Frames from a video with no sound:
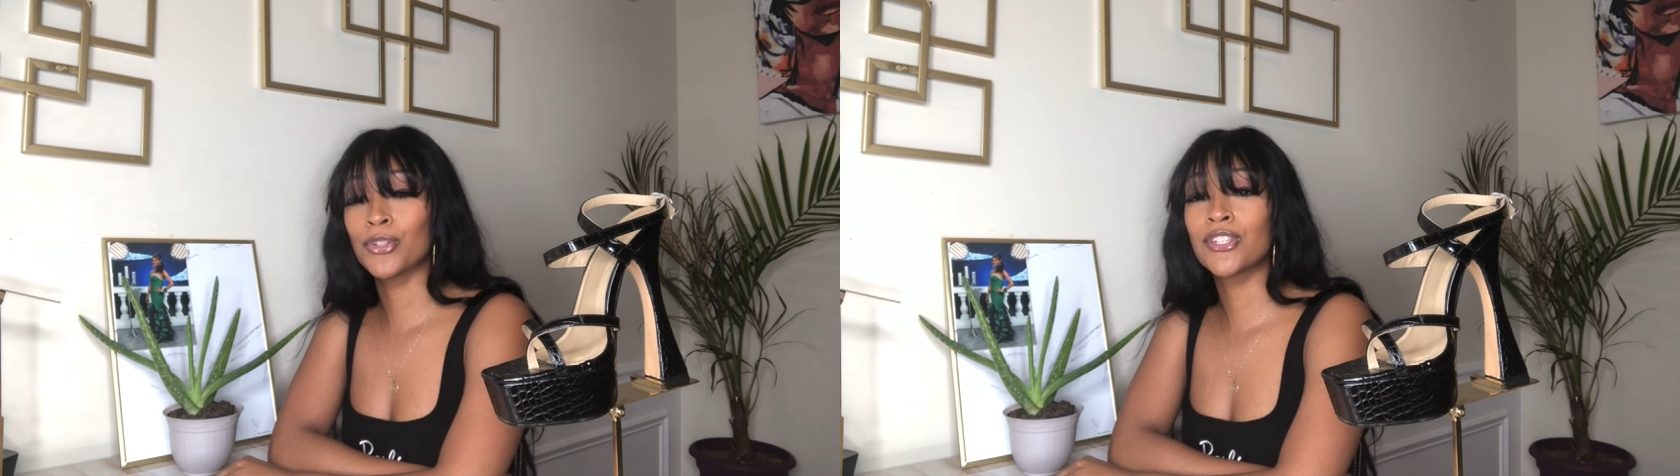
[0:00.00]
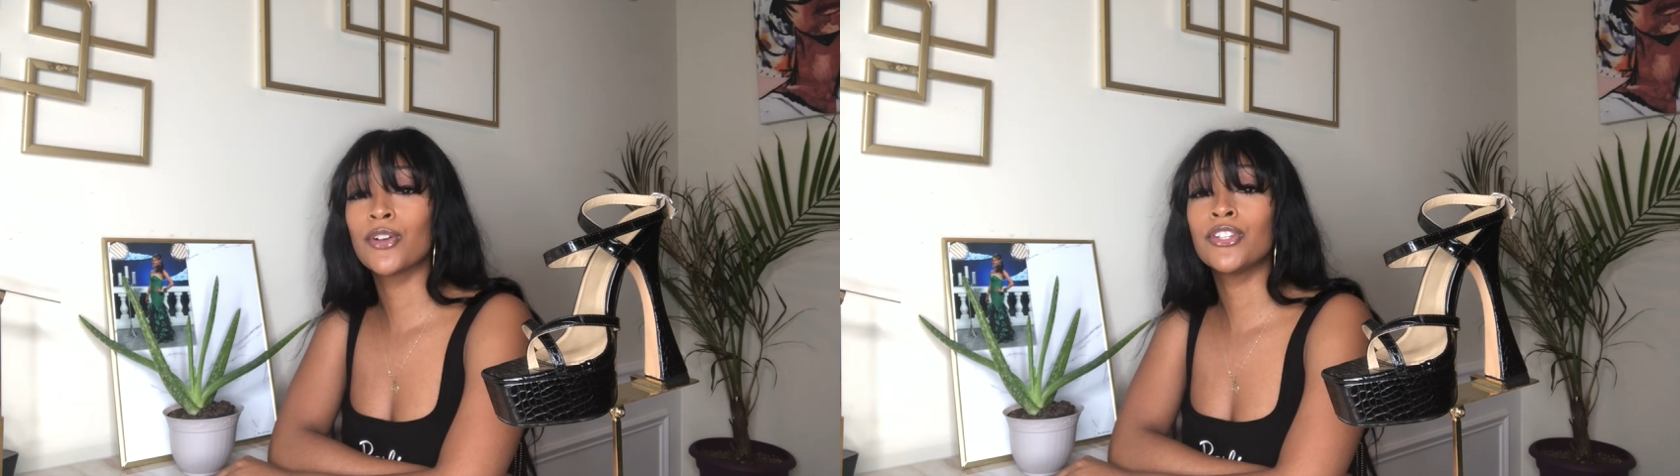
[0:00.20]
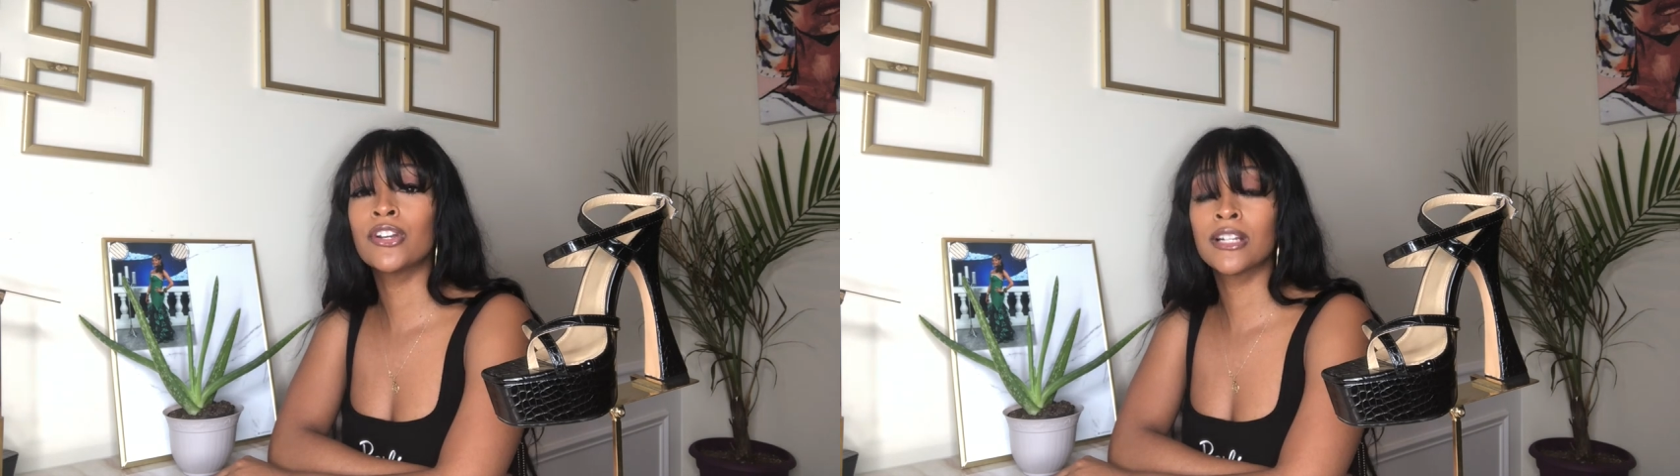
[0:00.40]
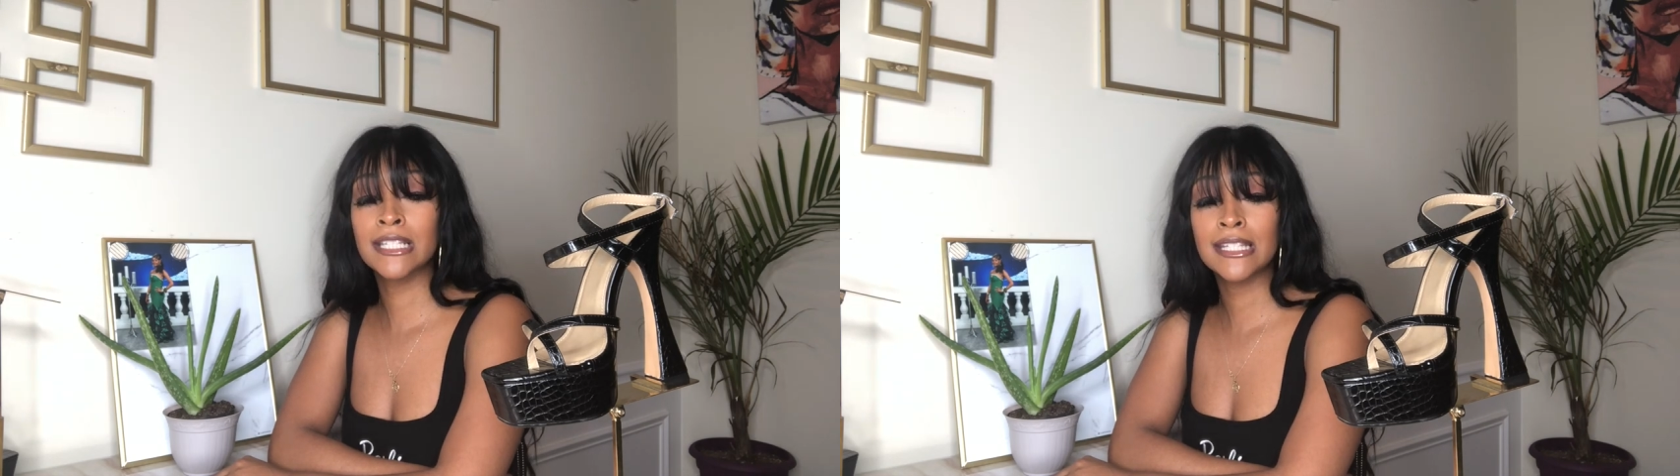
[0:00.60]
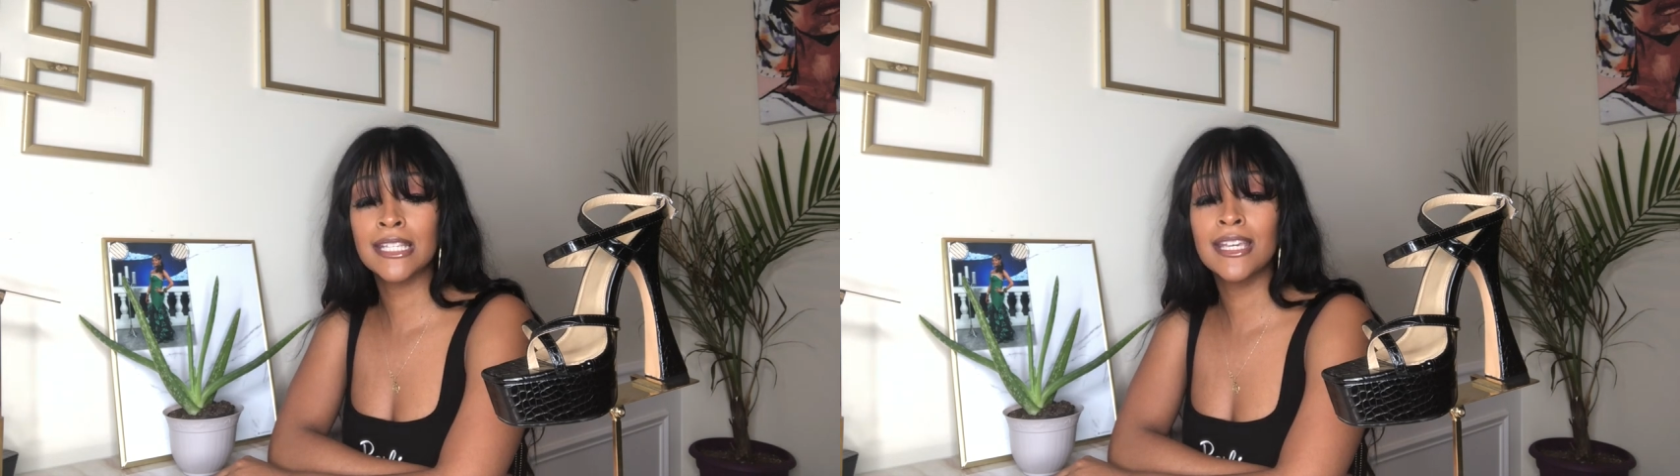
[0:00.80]
so you're gonna
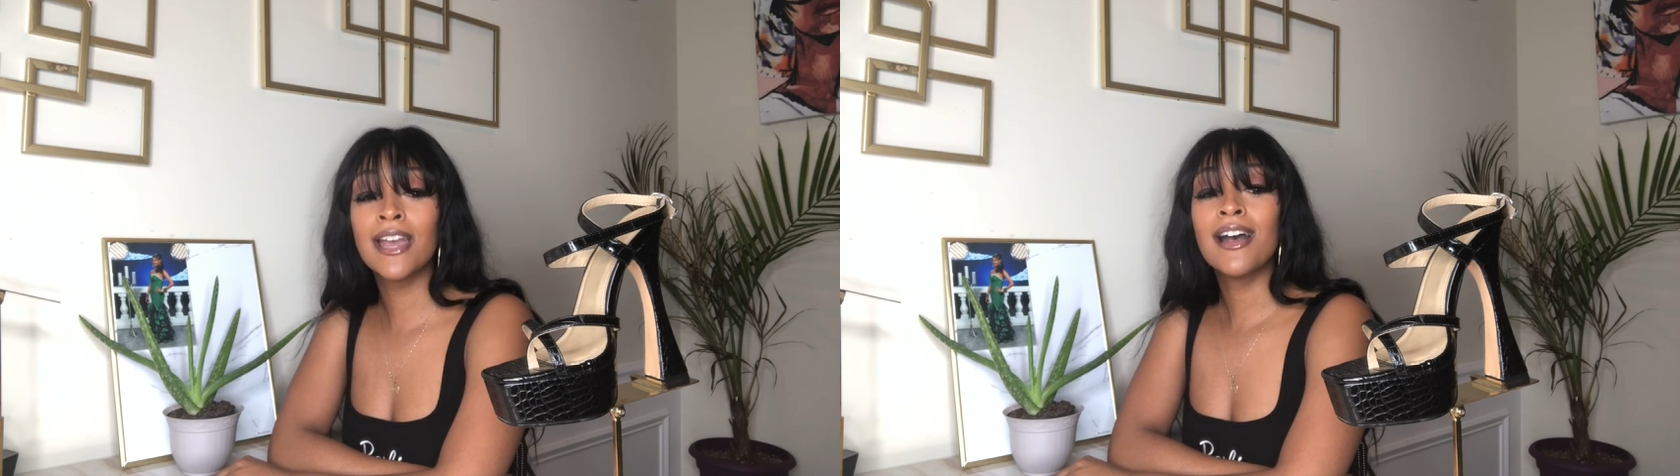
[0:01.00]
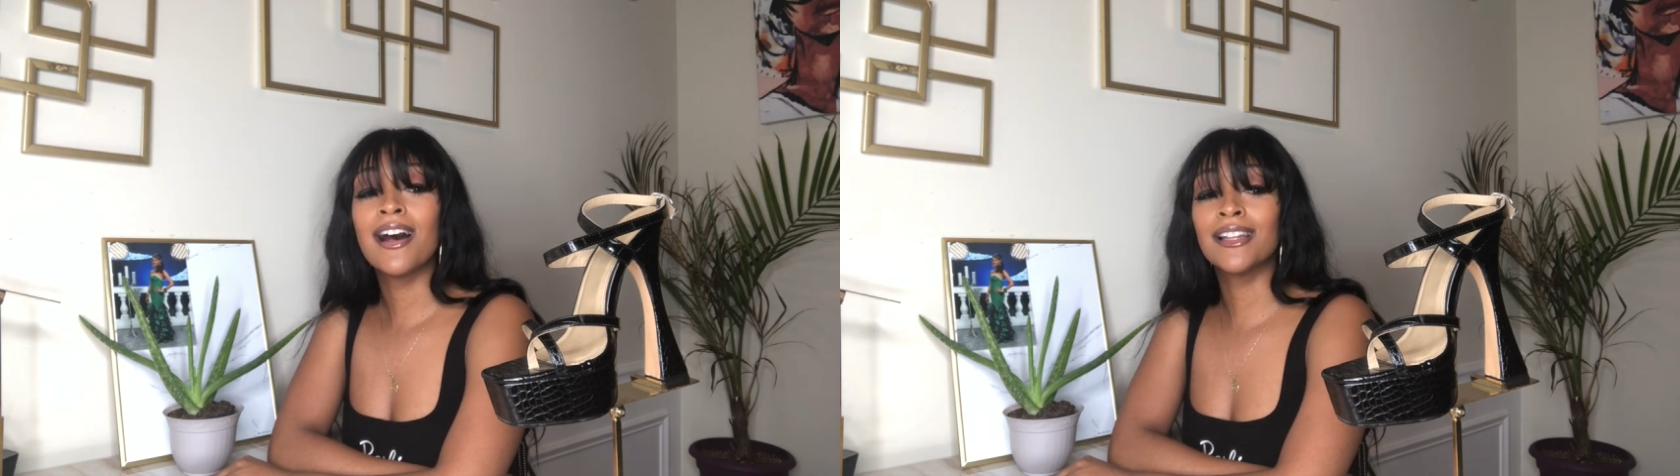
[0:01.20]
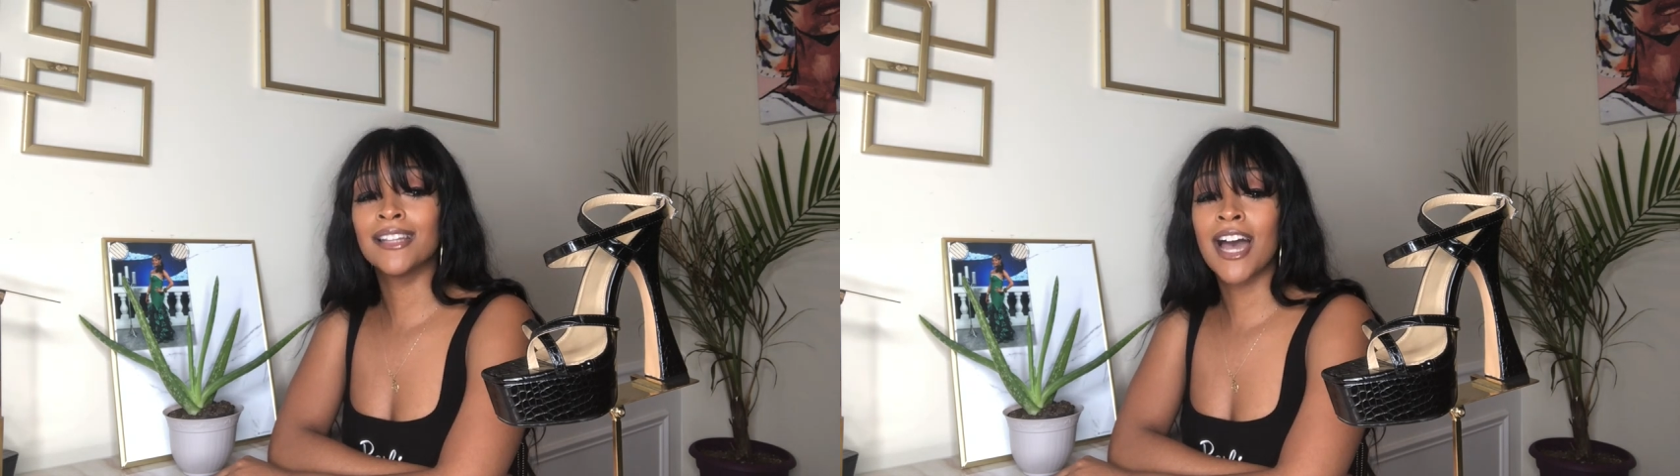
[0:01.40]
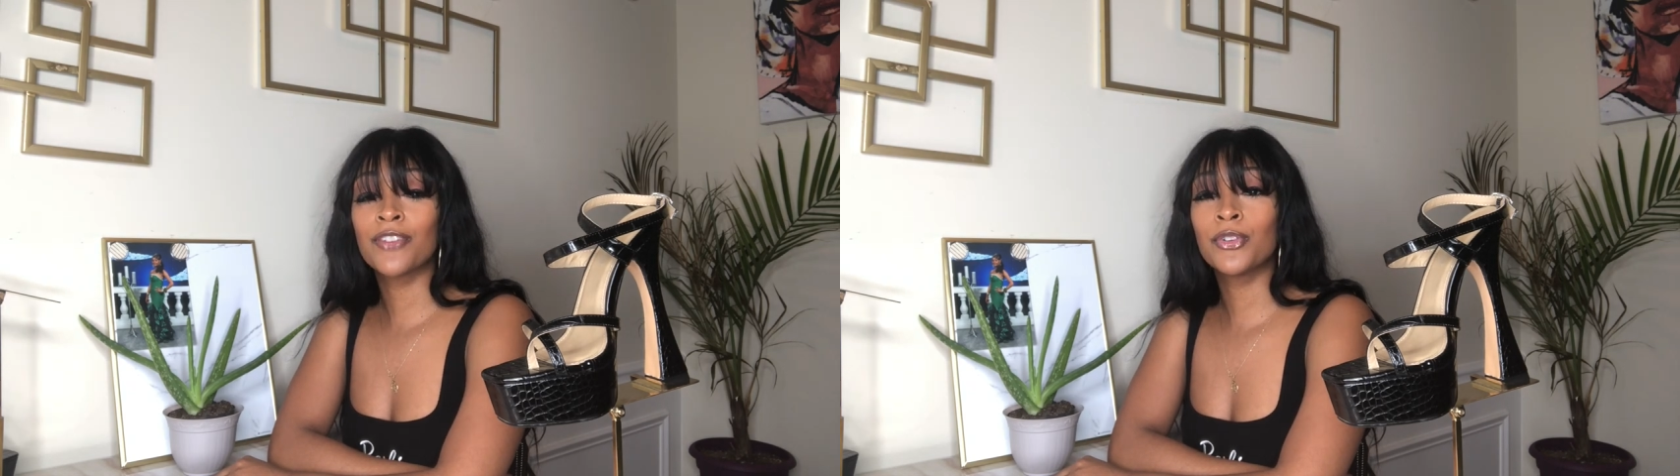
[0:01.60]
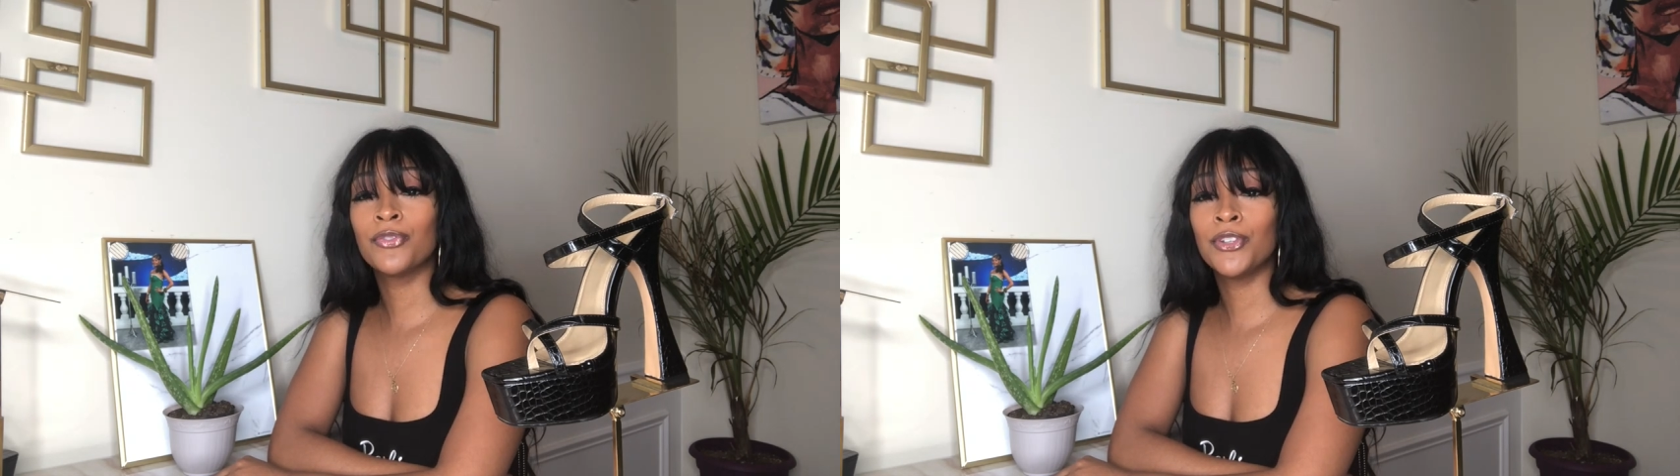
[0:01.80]
see a lot
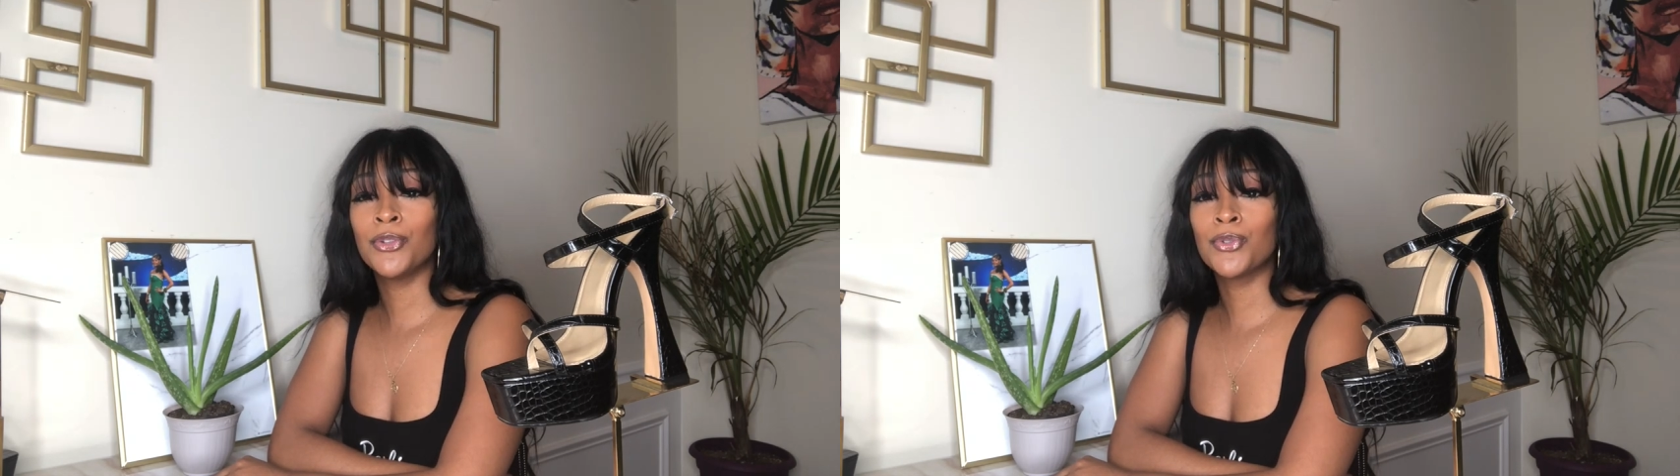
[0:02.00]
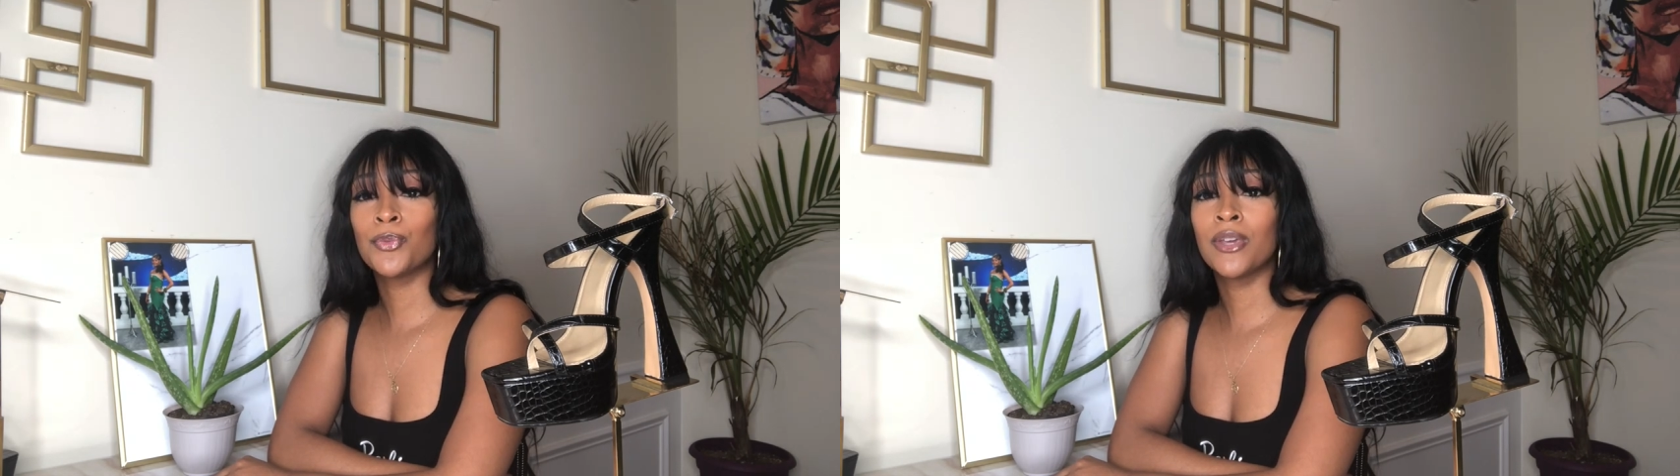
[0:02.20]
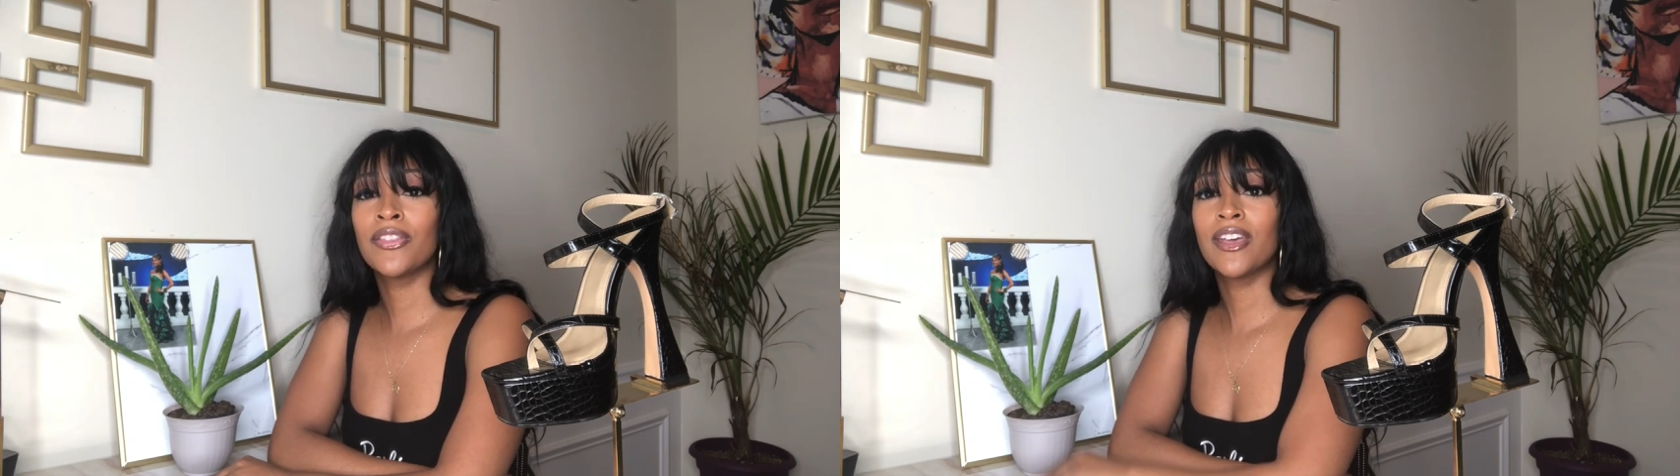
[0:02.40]
of reviews with